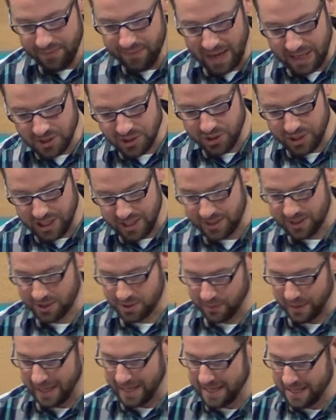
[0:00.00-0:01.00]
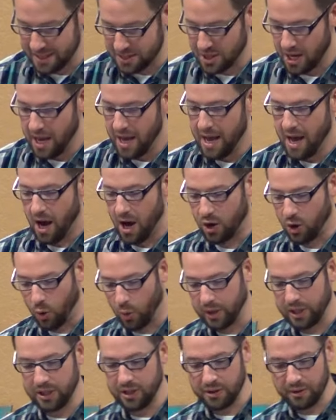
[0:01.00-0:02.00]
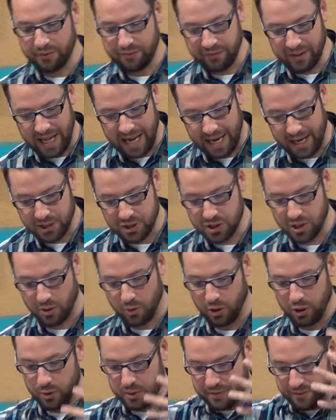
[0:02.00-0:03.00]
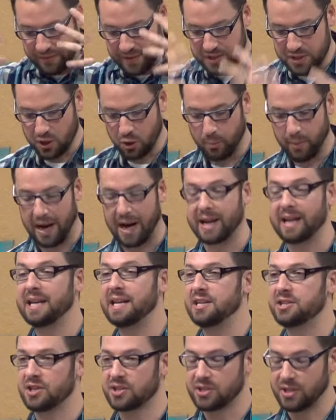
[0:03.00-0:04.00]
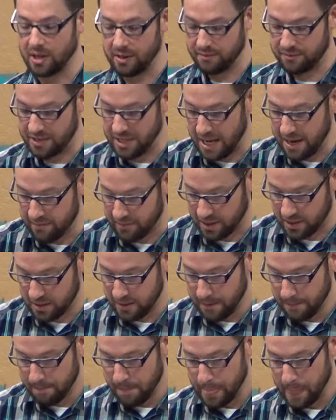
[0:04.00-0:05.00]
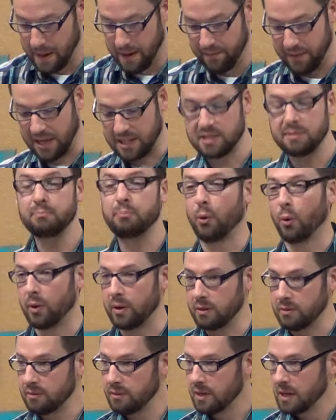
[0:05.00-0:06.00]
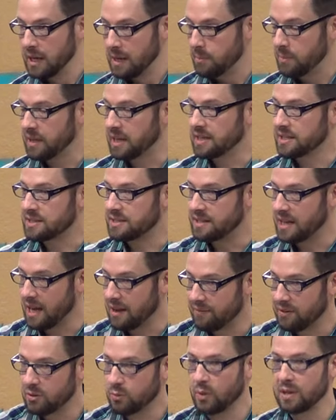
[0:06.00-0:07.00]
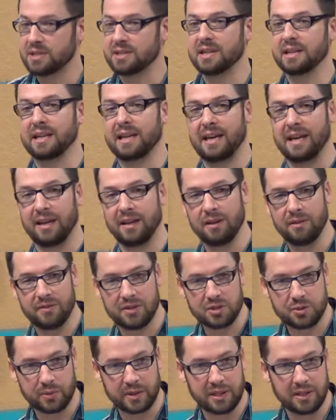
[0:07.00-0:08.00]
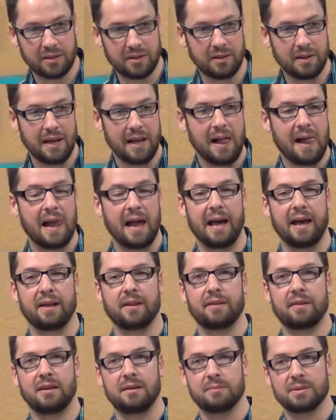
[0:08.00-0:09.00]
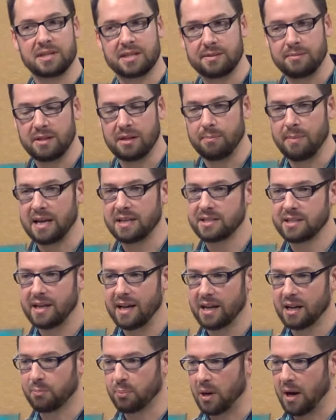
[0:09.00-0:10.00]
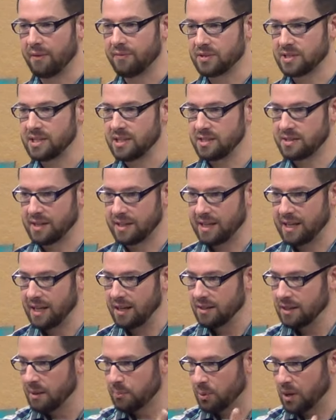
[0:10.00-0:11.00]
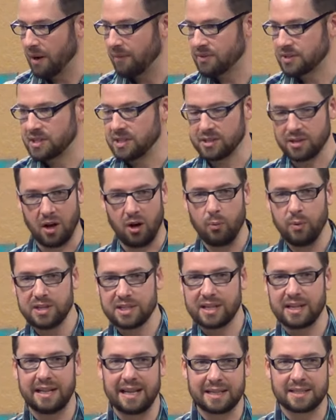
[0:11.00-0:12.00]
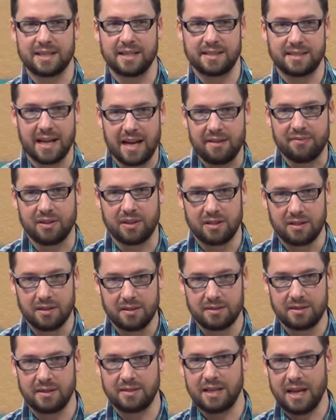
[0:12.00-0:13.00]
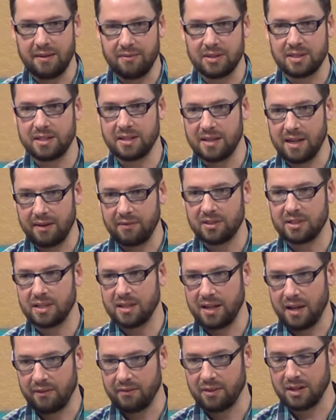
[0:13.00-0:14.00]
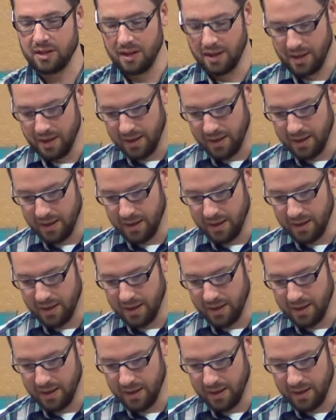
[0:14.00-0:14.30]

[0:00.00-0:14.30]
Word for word: That's Jesus, right? He is, according to the flesh, according to his physical body, he's a son of David. That's important because David was the king of Israel, and the messianic prophecies, the kingly prophecies, always connect to David, to David, to David, to David.